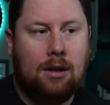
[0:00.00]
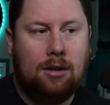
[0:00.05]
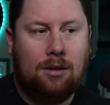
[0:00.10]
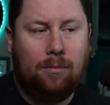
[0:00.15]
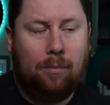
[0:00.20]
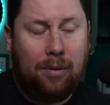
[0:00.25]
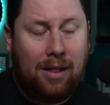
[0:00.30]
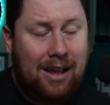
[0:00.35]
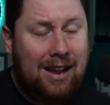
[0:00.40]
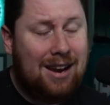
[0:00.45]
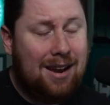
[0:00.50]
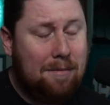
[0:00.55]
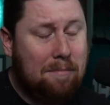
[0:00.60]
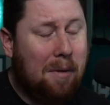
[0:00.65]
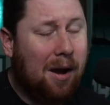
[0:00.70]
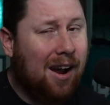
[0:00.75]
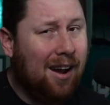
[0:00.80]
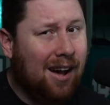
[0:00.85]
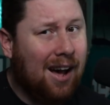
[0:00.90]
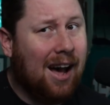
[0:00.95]
playing in
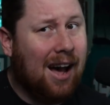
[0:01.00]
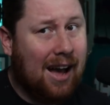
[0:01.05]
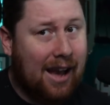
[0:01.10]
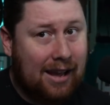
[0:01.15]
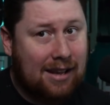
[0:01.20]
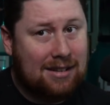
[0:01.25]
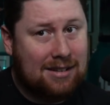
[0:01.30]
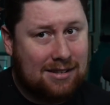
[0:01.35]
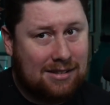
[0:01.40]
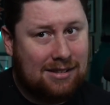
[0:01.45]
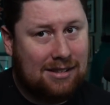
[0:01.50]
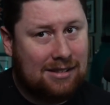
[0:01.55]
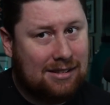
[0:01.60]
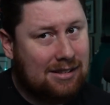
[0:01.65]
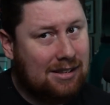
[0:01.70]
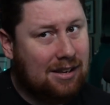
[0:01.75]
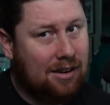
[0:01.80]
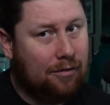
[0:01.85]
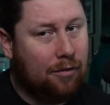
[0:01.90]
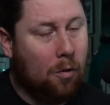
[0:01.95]
Mile High is is a
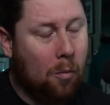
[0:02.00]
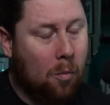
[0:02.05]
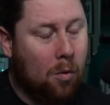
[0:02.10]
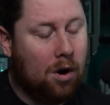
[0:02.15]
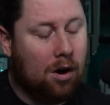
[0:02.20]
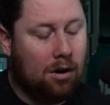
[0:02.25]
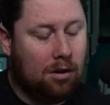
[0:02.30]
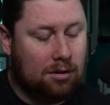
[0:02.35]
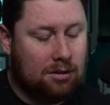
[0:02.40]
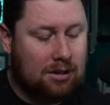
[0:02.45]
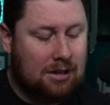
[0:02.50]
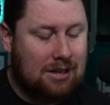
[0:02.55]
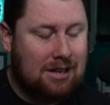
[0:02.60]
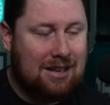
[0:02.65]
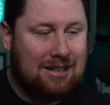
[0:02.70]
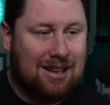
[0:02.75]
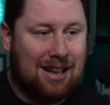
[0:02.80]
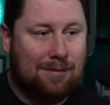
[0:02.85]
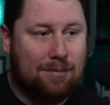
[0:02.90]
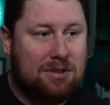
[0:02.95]
different world.
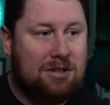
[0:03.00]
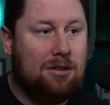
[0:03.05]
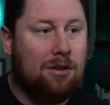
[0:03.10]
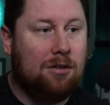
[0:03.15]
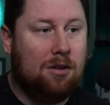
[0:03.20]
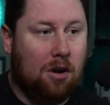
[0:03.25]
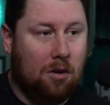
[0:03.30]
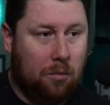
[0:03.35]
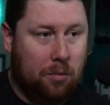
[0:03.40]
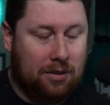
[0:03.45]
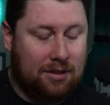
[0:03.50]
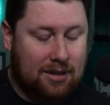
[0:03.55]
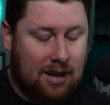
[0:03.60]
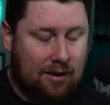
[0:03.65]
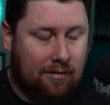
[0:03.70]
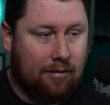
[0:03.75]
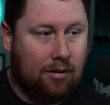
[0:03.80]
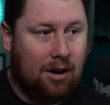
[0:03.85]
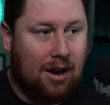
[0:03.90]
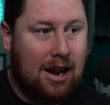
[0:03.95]
I'm still going with
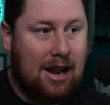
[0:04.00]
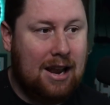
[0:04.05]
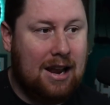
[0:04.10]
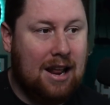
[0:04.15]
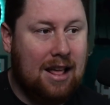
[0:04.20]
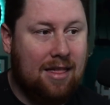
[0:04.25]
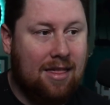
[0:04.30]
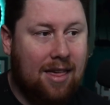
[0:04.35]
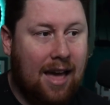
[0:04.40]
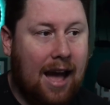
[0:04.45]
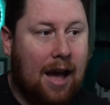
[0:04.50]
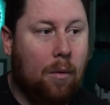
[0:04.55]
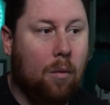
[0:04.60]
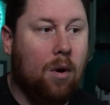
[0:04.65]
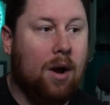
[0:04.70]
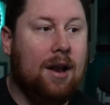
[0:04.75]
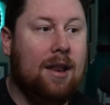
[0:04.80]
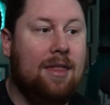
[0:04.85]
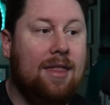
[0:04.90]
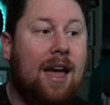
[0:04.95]
Denver in that
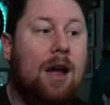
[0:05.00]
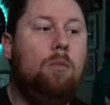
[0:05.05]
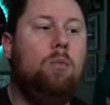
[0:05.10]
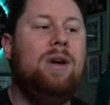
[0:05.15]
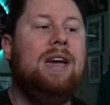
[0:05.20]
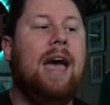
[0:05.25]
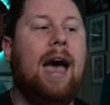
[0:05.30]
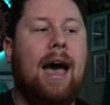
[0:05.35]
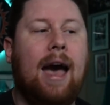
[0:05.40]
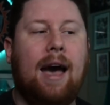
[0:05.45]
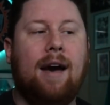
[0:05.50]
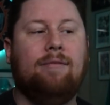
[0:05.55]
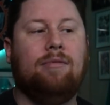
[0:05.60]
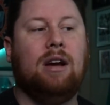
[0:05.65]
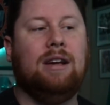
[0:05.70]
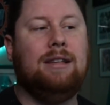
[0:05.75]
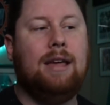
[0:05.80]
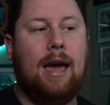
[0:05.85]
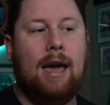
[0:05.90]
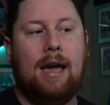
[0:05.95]
one. Then we have a
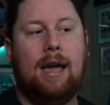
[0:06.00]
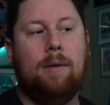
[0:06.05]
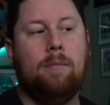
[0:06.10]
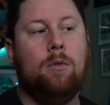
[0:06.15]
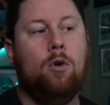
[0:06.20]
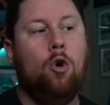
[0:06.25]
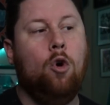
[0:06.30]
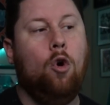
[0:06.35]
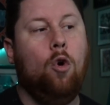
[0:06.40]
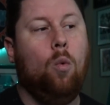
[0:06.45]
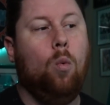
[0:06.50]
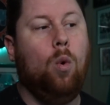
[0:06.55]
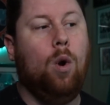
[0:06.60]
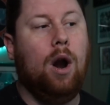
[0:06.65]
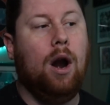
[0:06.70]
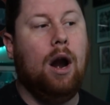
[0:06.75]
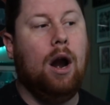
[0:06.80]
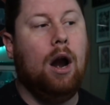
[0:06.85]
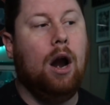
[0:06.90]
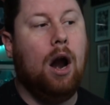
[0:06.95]
game
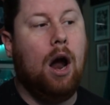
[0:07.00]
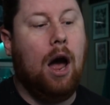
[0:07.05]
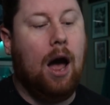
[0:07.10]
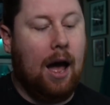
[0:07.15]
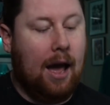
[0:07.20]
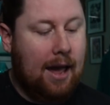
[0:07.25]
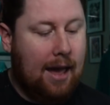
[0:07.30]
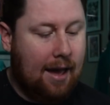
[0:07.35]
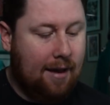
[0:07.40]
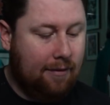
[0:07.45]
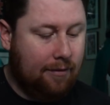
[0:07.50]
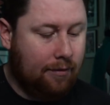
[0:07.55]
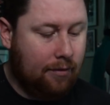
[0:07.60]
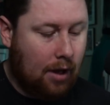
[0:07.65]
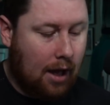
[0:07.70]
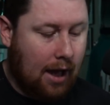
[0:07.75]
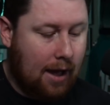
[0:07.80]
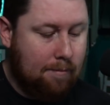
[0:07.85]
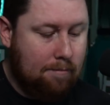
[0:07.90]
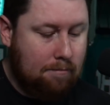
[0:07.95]
where I have
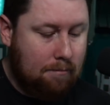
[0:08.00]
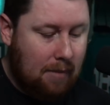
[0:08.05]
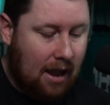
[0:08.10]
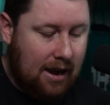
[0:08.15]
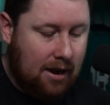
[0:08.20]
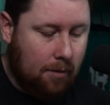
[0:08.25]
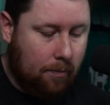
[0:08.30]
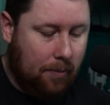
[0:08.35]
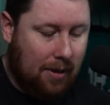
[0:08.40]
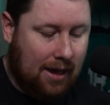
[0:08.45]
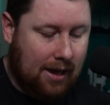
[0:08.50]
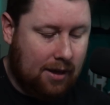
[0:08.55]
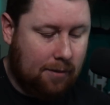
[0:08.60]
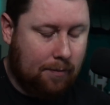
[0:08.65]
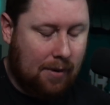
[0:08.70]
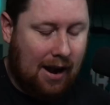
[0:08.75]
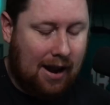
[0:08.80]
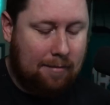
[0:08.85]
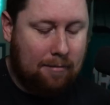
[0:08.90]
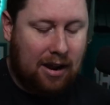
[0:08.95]
I made a pick, but
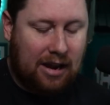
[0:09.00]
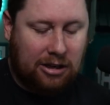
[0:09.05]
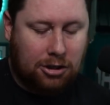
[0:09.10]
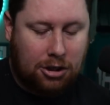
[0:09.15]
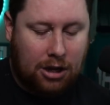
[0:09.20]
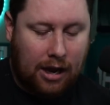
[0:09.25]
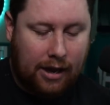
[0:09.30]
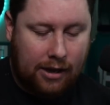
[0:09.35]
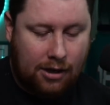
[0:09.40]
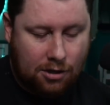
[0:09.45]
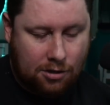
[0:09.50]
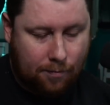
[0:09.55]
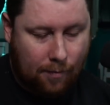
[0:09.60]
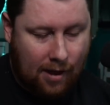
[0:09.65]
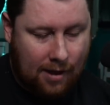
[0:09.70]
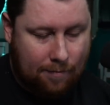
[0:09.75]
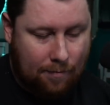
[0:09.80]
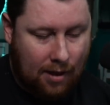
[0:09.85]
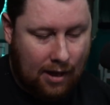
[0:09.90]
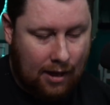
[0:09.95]
I might change my
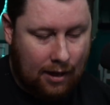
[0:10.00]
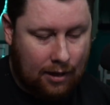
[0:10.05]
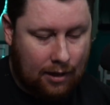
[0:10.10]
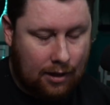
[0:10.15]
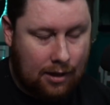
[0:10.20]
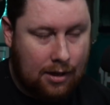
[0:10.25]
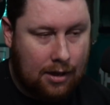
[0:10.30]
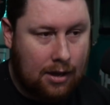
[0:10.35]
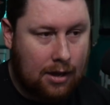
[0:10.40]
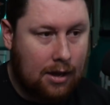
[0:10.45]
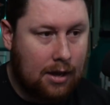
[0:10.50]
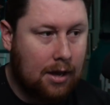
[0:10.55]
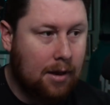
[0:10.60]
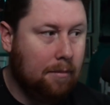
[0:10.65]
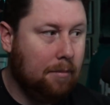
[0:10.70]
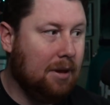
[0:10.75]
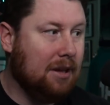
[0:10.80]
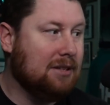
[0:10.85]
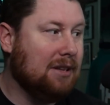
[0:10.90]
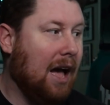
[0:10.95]
pick
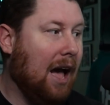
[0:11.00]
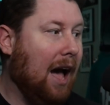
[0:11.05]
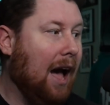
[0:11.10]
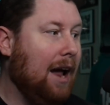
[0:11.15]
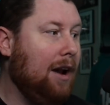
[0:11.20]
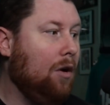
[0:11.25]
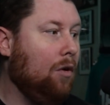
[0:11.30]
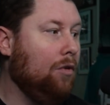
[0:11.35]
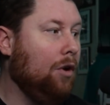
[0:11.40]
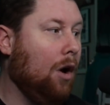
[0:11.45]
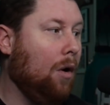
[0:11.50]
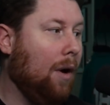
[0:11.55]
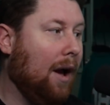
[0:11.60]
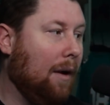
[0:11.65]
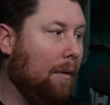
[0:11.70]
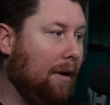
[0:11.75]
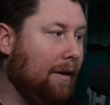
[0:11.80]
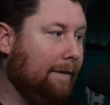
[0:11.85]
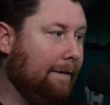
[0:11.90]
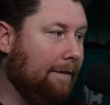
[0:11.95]
because I don't know how
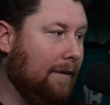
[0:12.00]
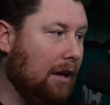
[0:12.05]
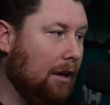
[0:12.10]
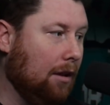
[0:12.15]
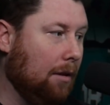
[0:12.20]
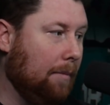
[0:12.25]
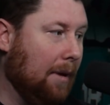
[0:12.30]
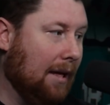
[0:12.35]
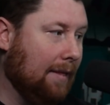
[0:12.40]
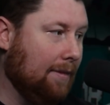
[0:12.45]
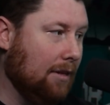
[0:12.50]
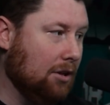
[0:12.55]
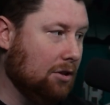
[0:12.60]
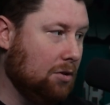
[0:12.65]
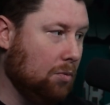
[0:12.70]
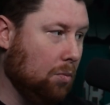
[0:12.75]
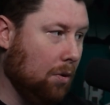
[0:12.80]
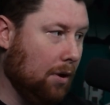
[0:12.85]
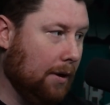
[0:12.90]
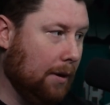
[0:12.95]
I feel about this
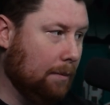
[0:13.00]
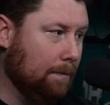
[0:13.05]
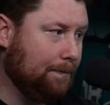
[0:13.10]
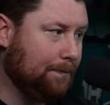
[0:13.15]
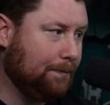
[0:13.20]
one,